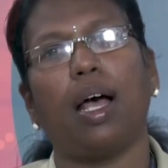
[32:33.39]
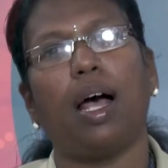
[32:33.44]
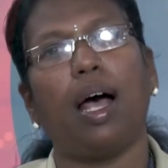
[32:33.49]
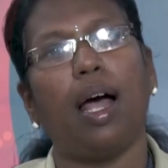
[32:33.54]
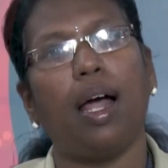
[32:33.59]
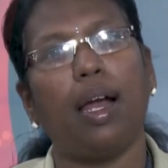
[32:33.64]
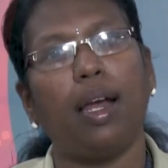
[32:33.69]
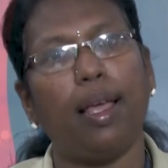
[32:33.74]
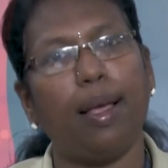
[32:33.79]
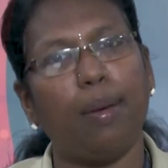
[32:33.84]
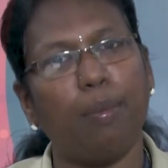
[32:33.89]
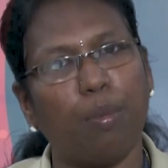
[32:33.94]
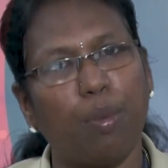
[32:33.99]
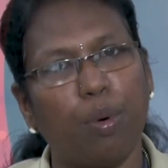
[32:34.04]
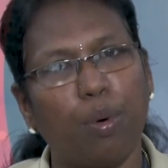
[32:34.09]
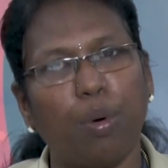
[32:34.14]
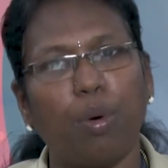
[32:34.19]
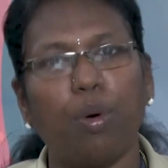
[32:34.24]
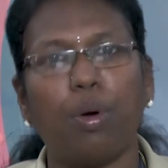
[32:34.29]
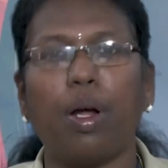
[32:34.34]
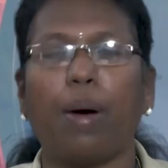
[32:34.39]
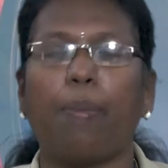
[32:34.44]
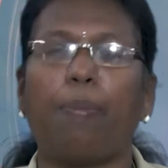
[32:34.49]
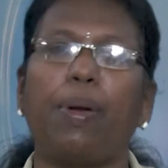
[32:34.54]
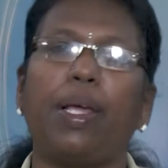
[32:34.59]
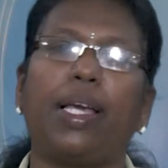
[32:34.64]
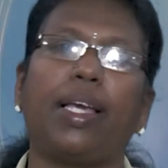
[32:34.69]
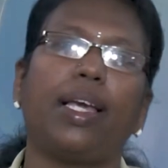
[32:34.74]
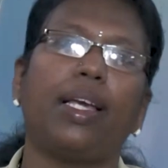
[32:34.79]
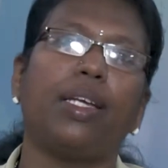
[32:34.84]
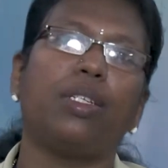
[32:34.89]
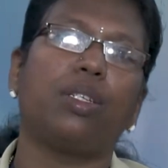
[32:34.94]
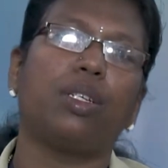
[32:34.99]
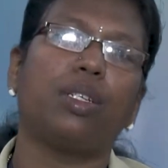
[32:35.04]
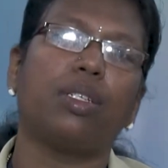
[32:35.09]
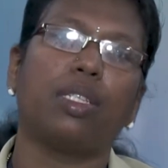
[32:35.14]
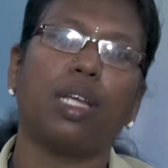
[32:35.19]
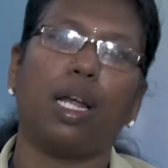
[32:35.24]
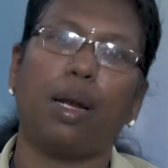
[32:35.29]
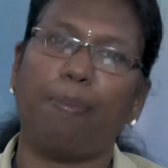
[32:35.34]
adding more
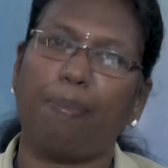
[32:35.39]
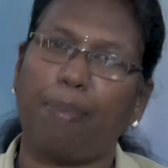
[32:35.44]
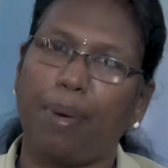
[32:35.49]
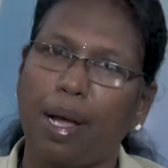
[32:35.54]
applications and